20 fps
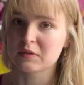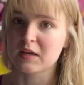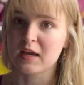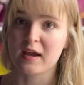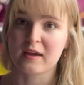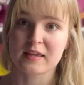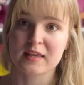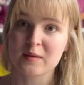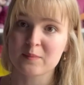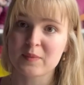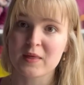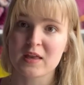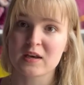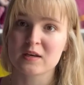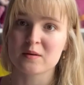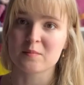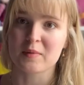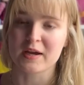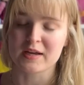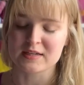keep that
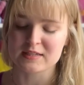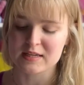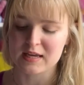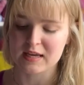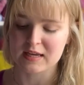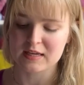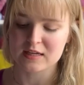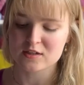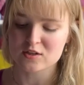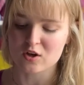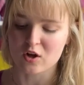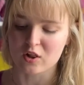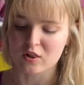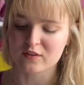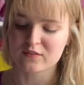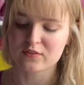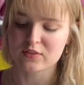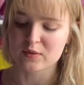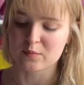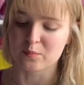in mind, and all
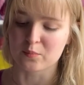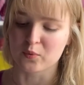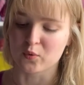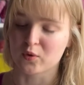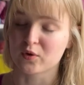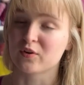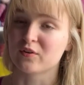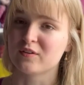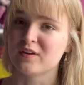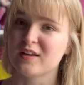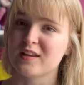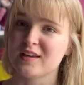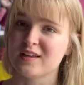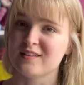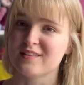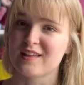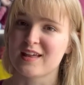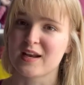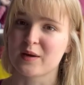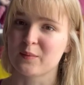of the border knitting
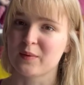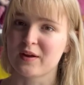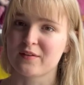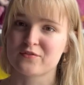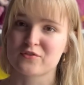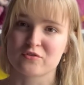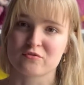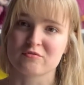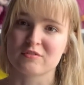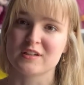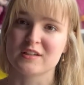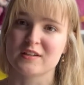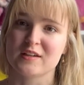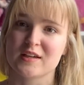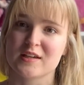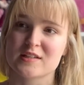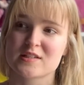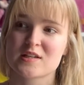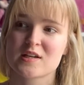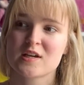that I would have to
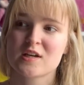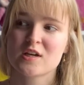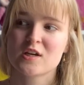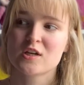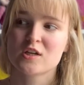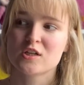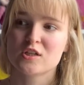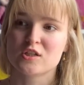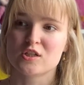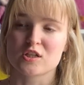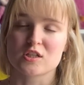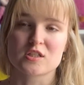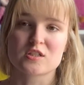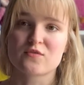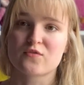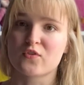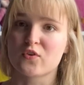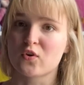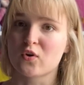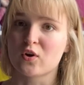re-knit just
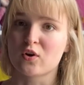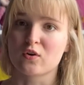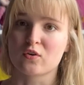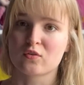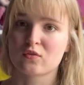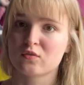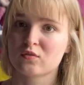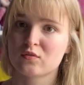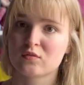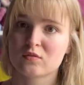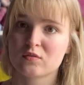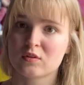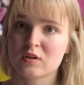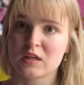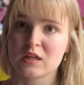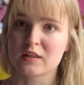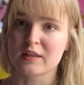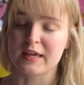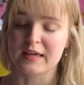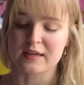for
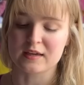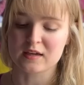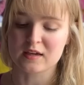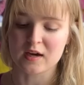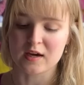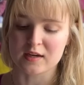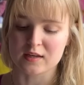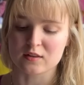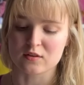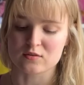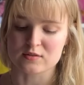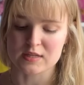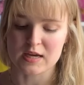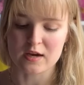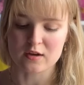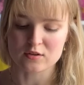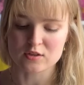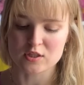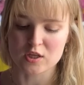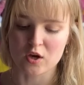like cutting those
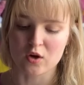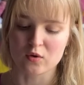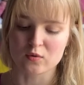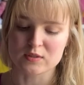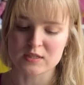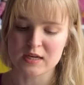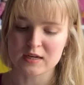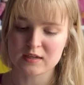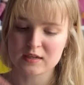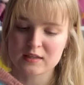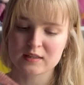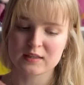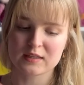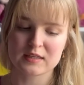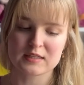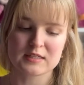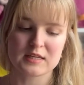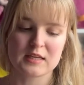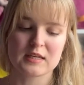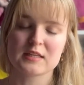out. So technically
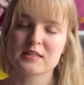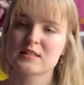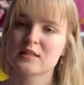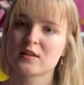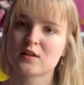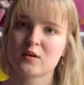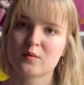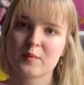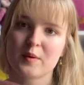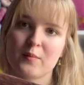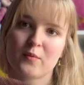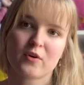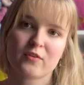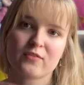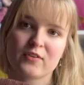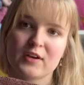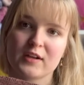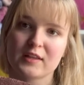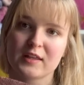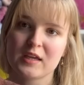it is a little bit more
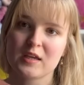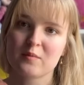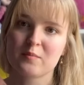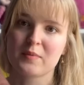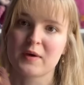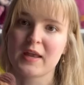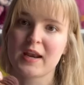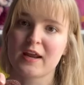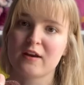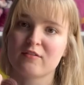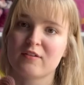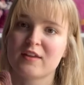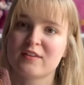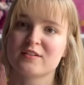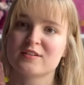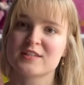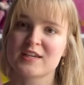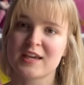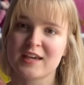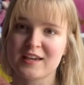fiddly, but I'd rather
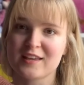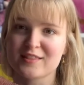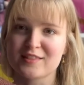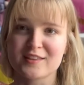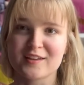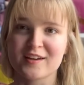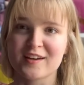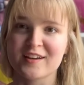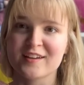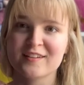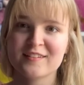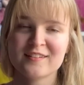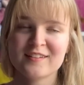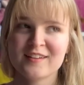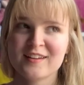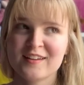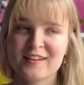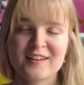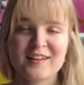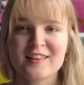take the
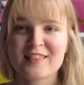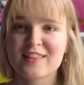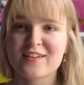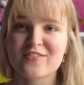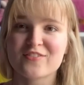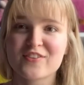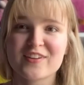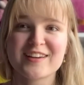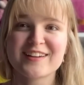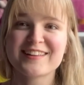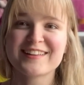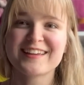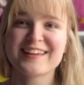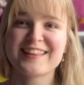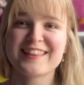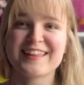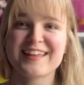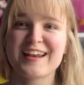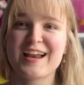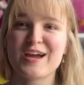fiddly
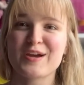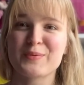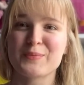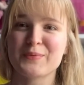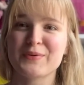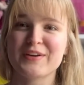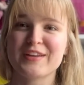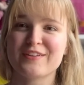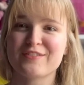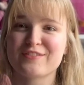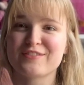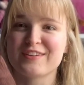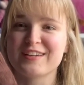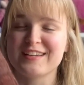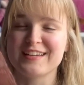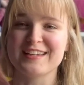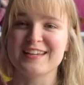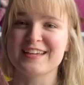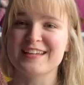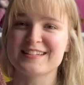than I would
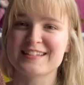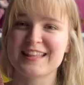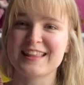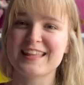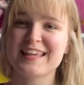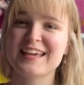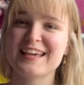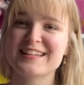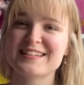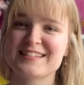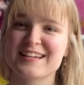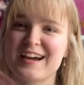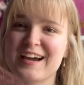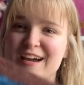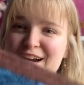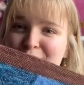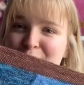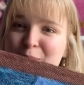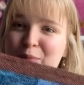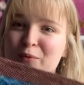re-knit the
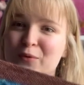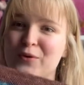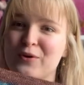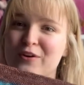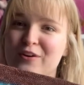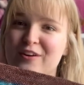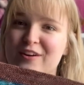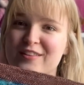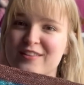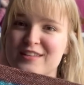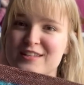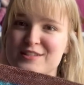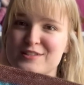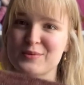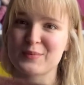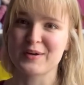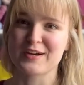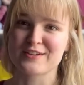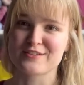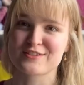entire border on these
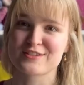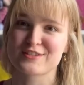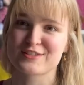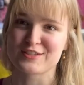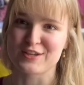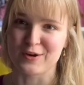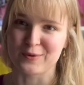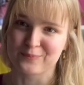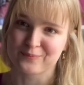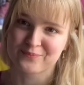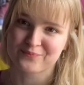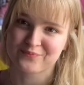squares. So